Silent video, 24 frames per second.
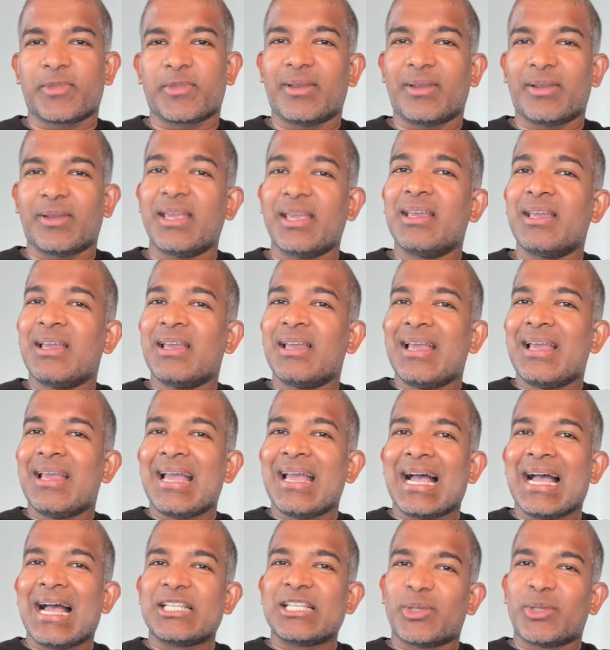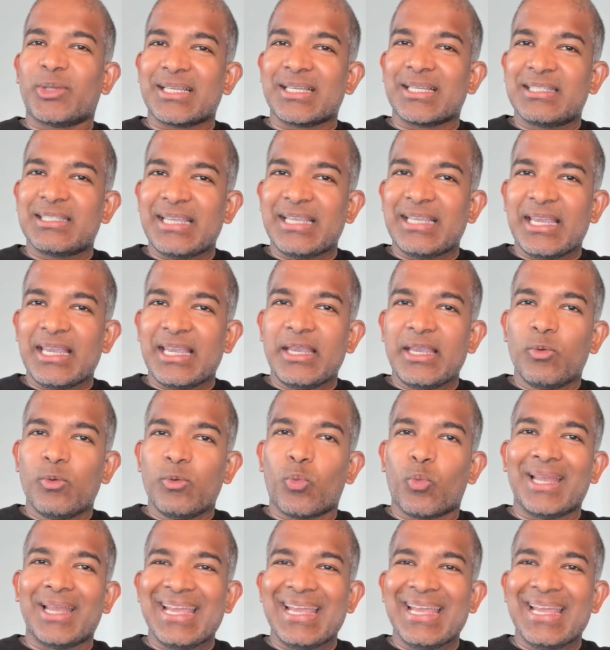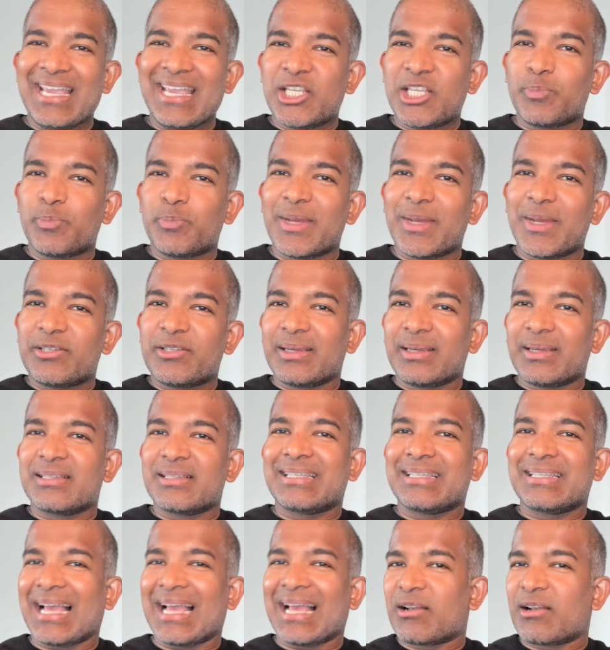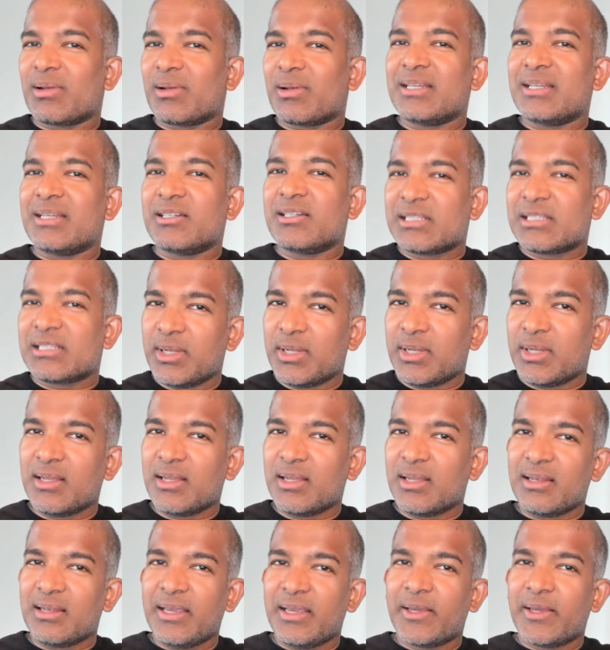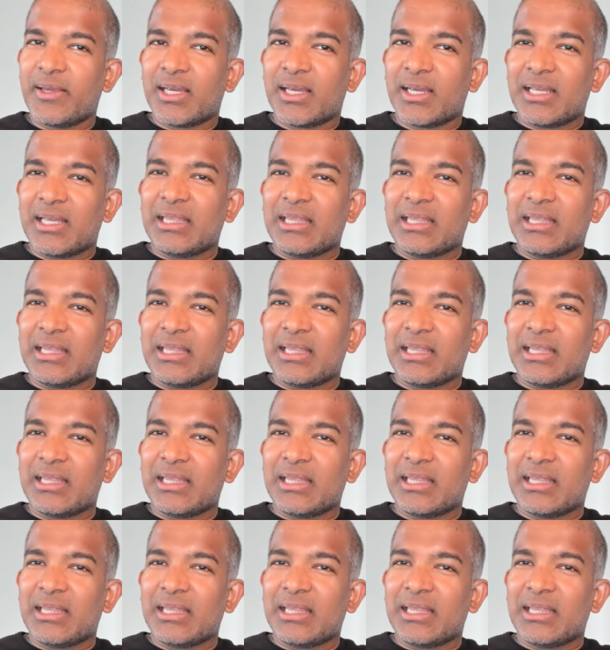Okay, as you can see, while each metric is calculated similarly,